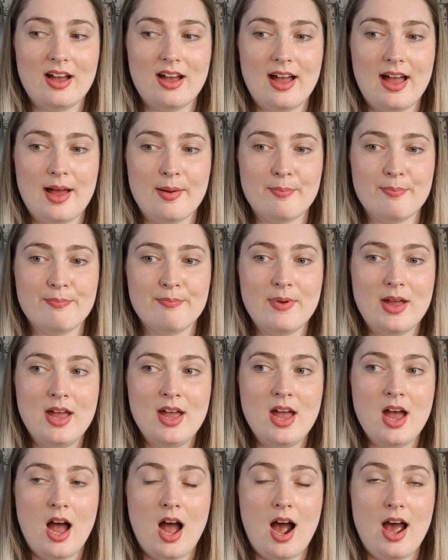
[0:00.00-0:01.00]

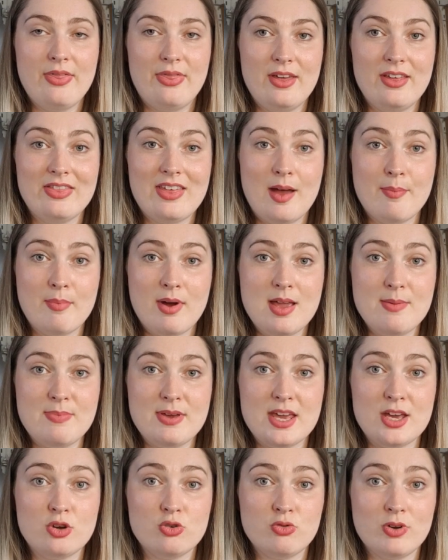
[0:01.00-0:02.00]
I think that might
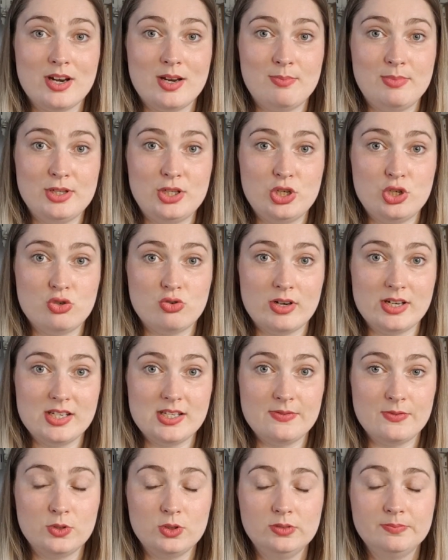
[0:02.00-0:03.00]
be incredibly
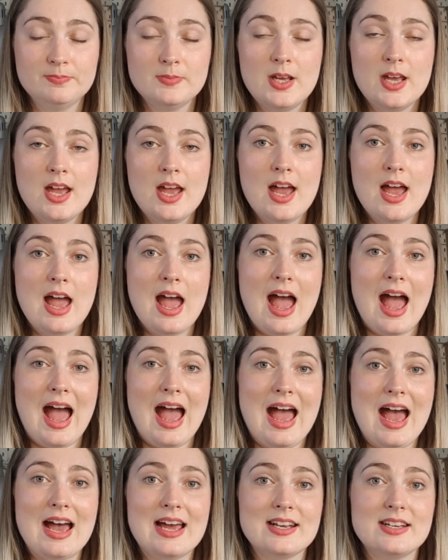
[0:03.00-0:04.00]
stressful,
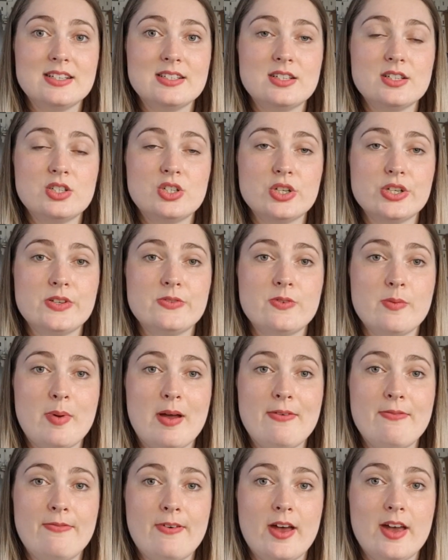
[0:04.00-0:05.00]
and just for my
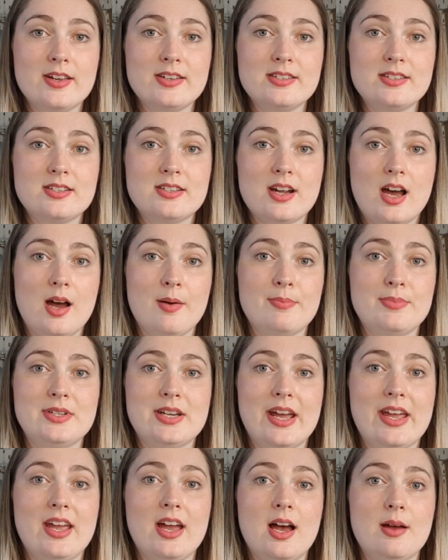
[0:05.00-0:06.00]
first
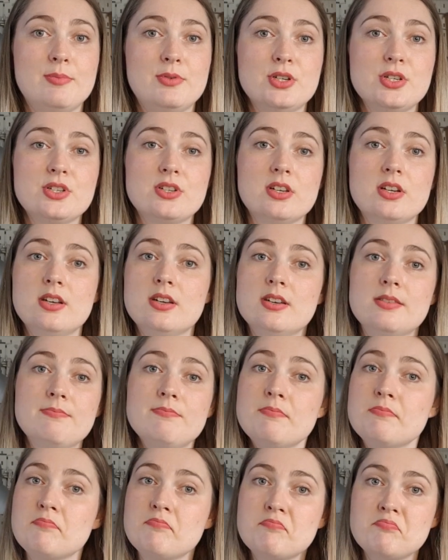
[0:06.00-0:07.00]
update I'm just going to
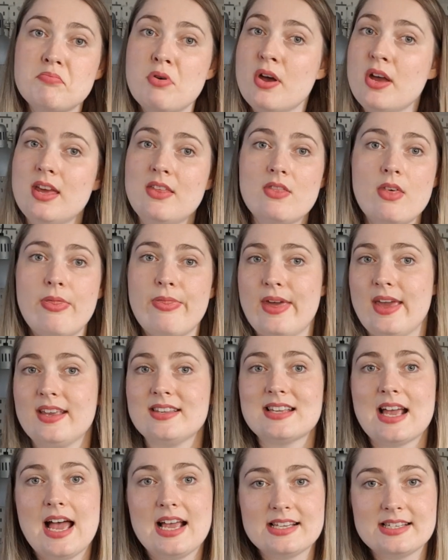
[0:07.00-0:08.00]
put in the
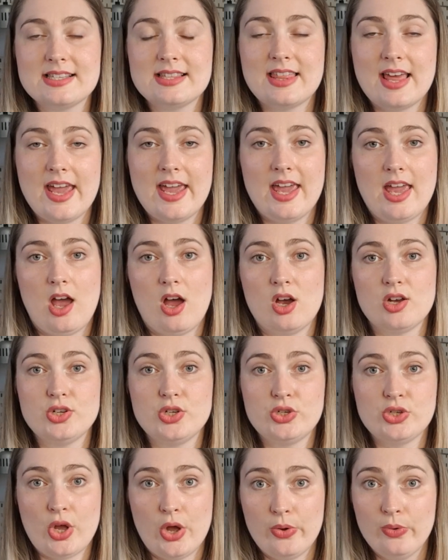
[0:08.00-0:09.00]
things as they are
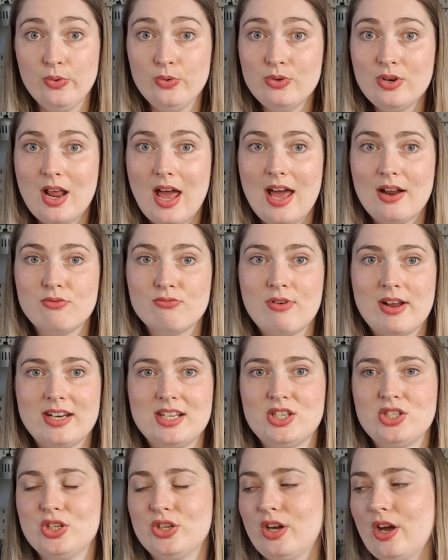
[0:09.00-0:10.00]
sewn and ready
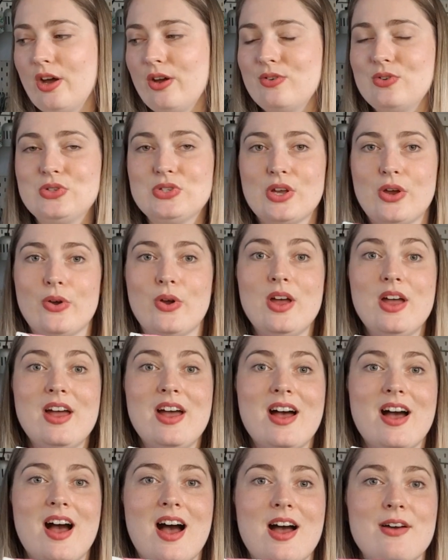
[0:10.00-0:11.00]
to go. So
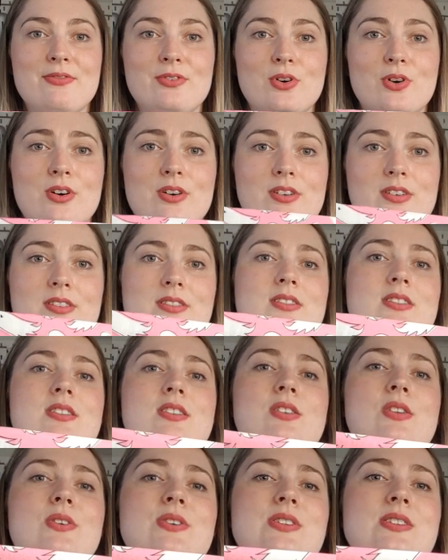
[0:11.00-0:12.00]
I've got
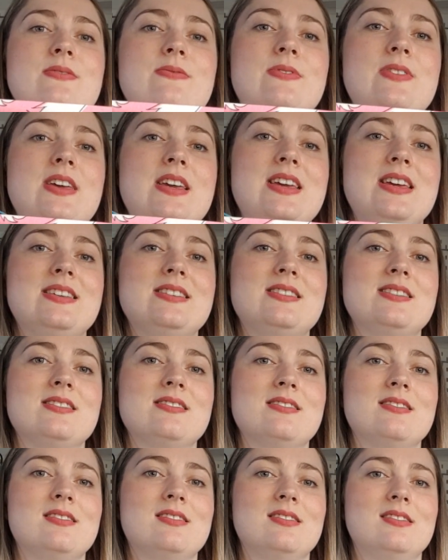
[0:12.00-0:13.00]
lots of
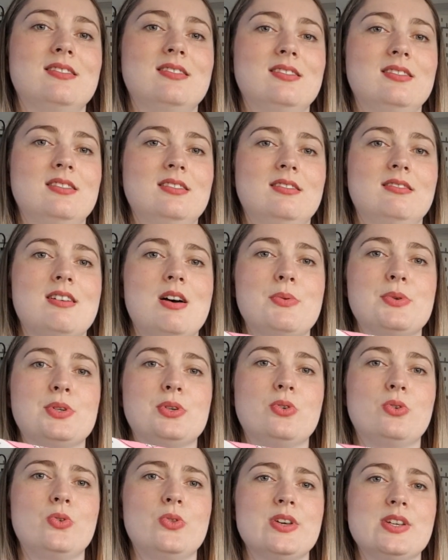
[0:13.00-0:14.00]
these, I would
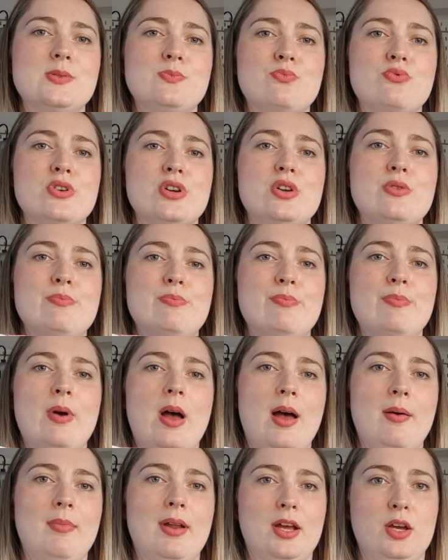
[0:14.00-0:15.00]
call this print
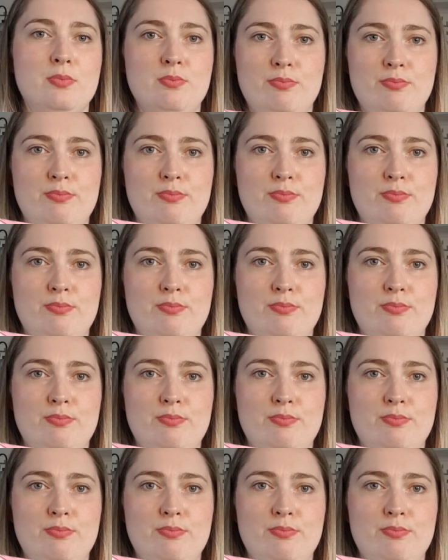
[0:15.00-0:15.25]
like